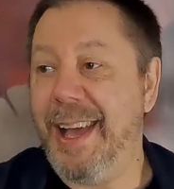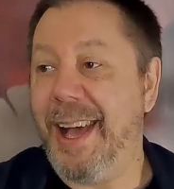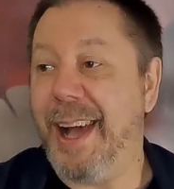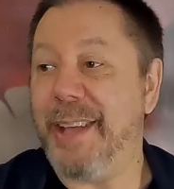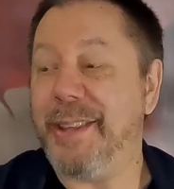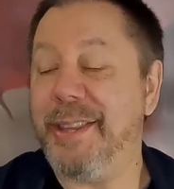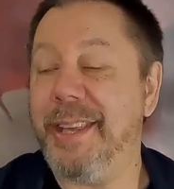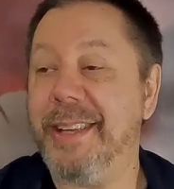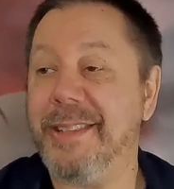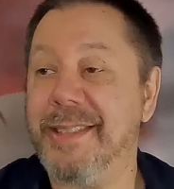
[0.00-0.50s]

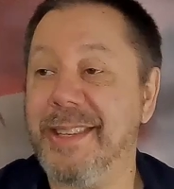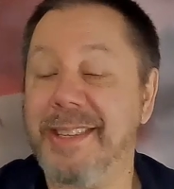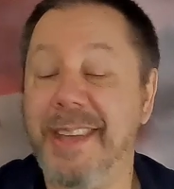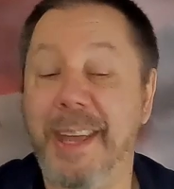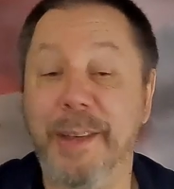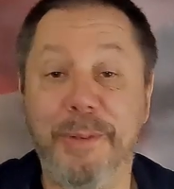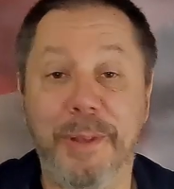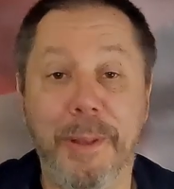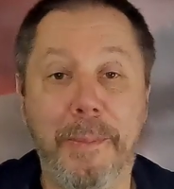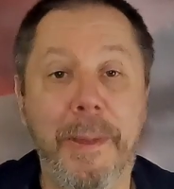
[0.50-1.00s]
I think, as I
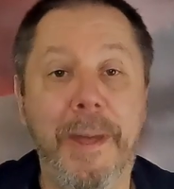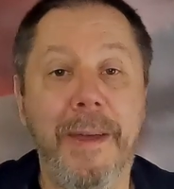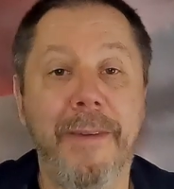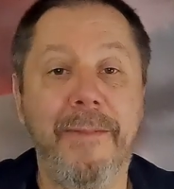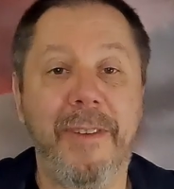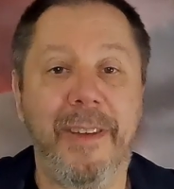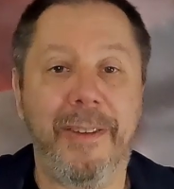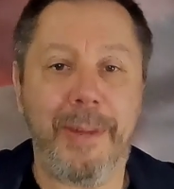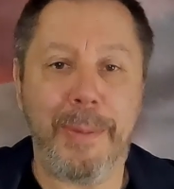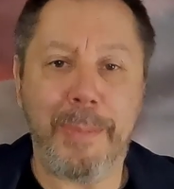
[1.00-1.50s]
say, with a bit
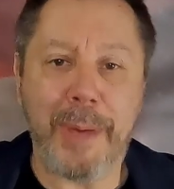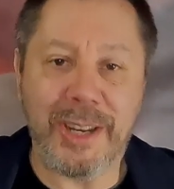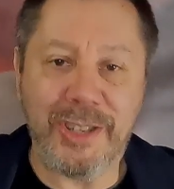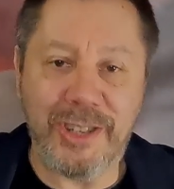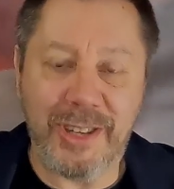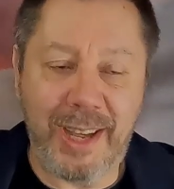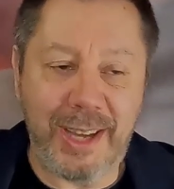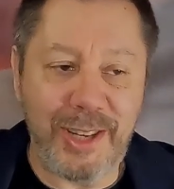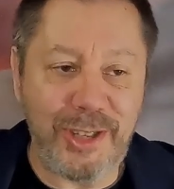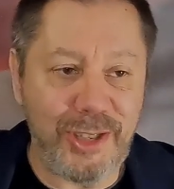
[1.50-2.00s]
of
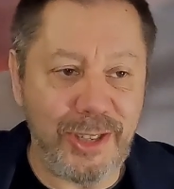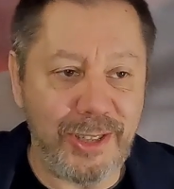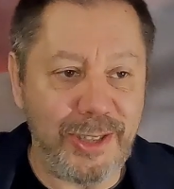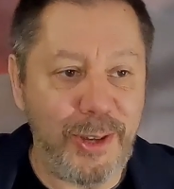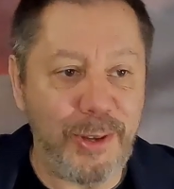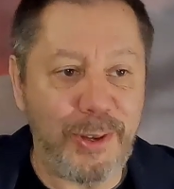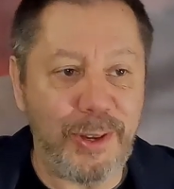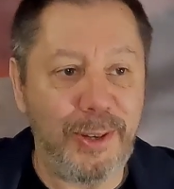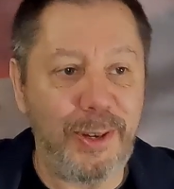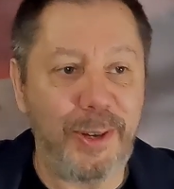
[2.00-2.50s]
imagination,
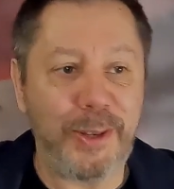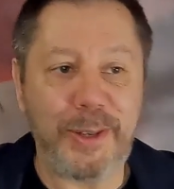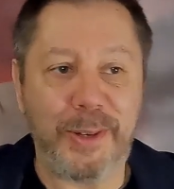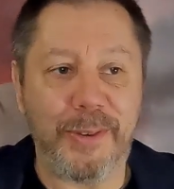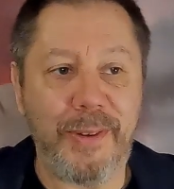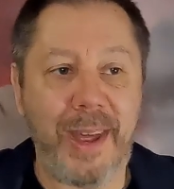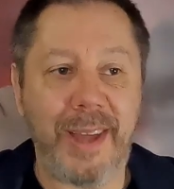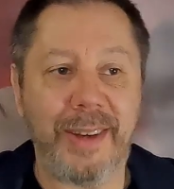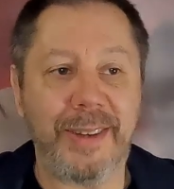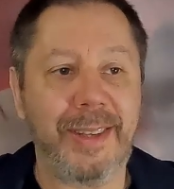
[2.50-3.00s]
you can look
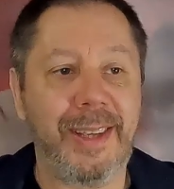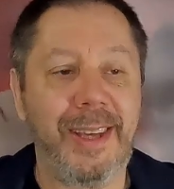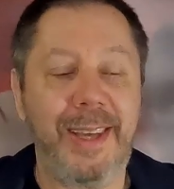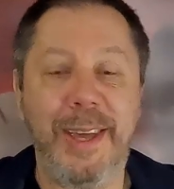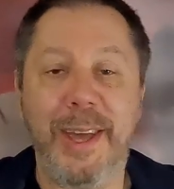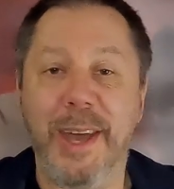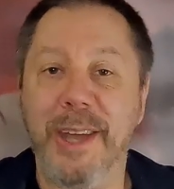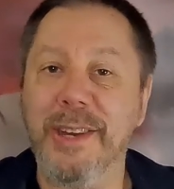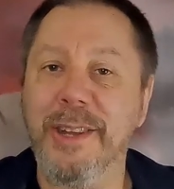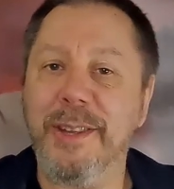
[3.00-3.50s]
around
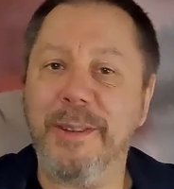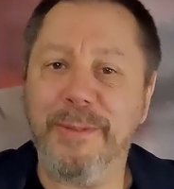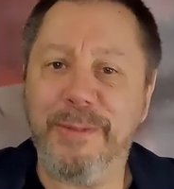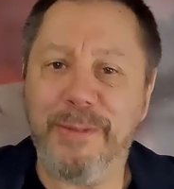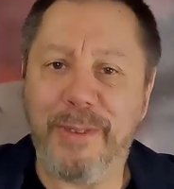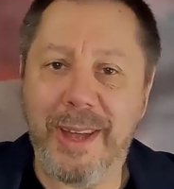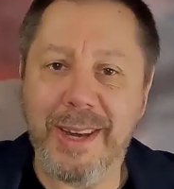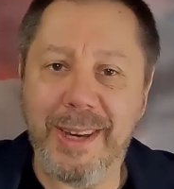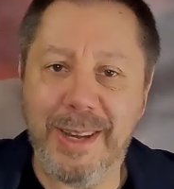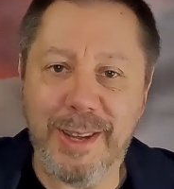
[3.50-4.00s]
and you can
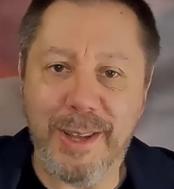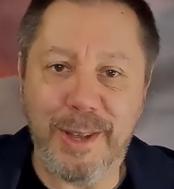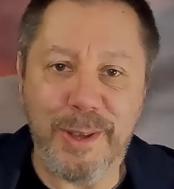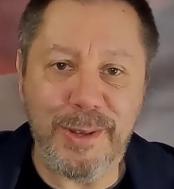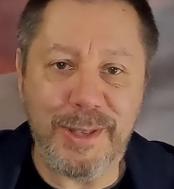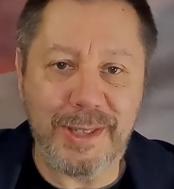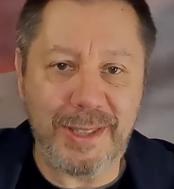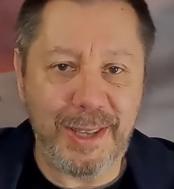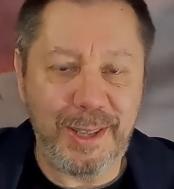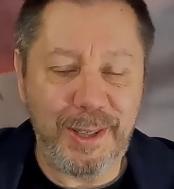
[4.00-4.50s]
find a
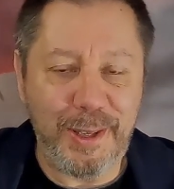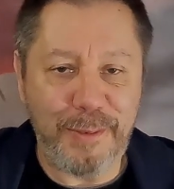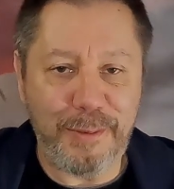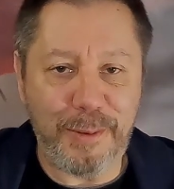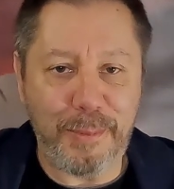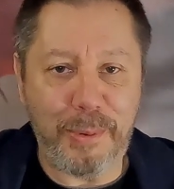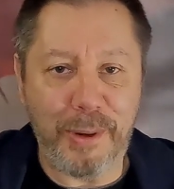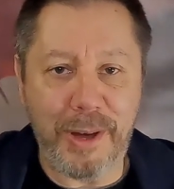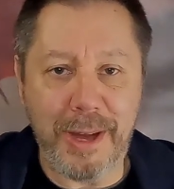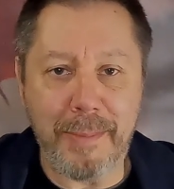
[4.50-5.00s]
use
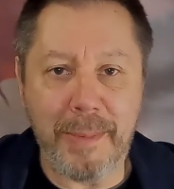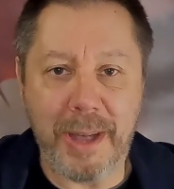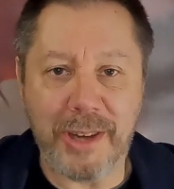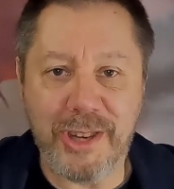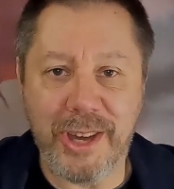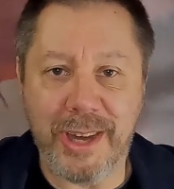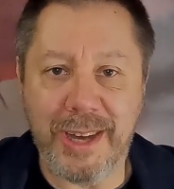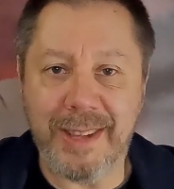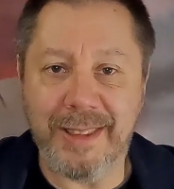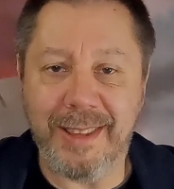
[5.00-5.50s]
for pretty
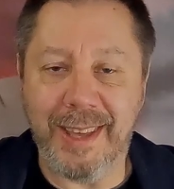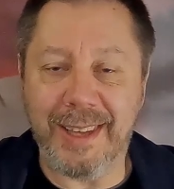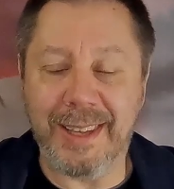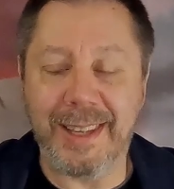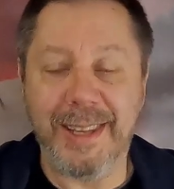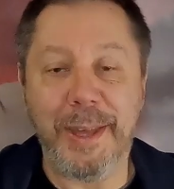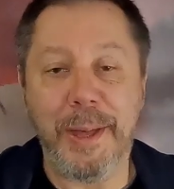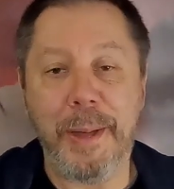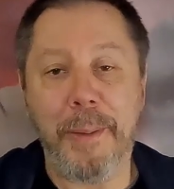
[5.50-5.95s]
much anything.